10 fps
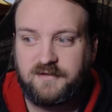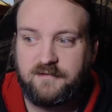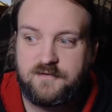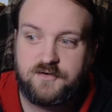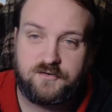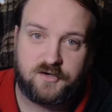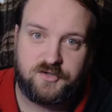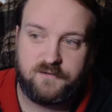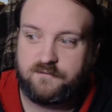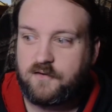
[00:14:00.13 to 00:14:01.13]
the destruction
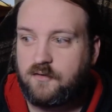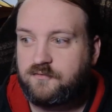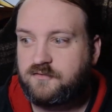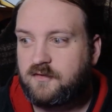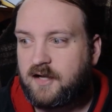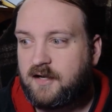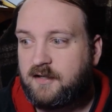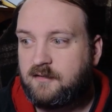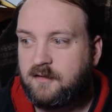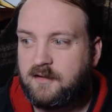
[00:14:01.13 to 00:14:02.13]
of
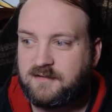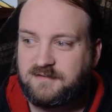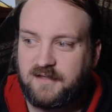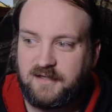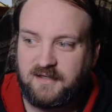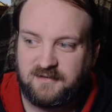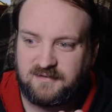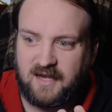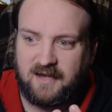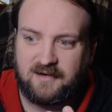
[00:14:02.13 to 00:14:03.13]
coastline, cities,
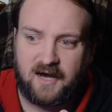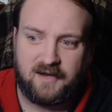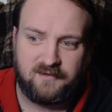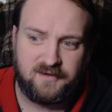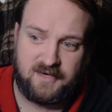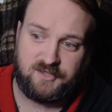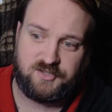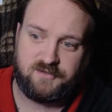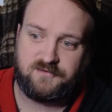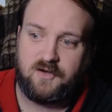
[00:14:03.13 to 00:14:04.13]
and island
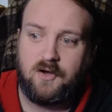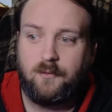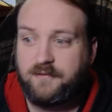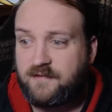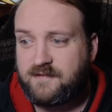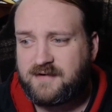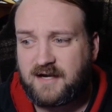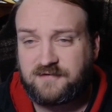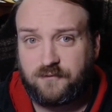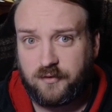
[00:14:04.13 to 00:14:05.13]
nations. Within the
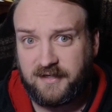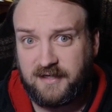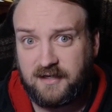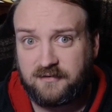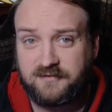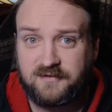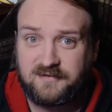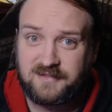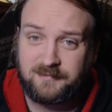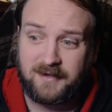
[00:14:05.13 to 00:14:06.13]
next 40 years, it's
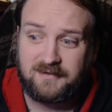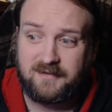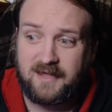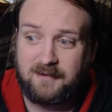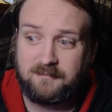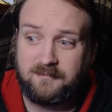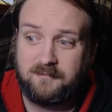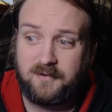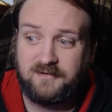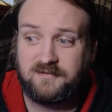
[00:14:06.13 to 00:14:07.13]
expected that
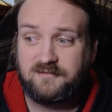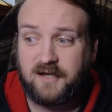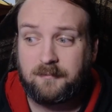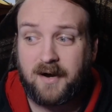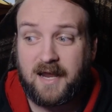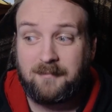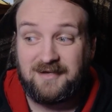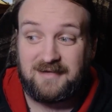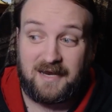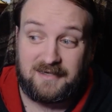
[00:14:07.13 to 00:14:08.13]
places like
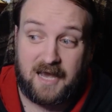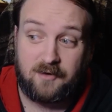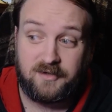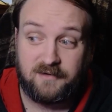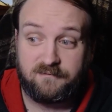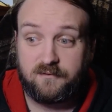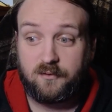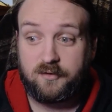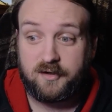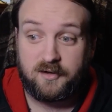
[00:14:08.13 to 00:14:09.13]
Miami-Dade County in
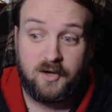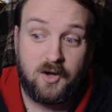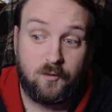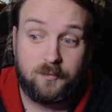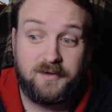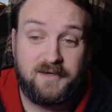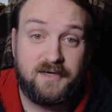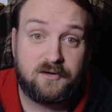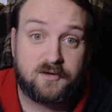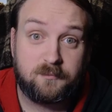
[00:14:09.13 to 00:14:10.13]
Florida will be
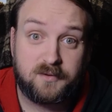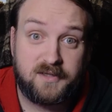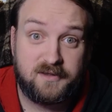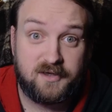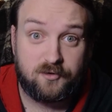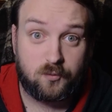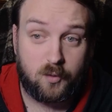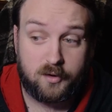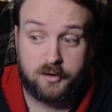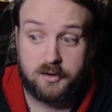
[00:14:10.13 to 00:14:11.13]
near completely
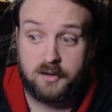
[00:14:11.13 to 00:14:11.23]
underwater.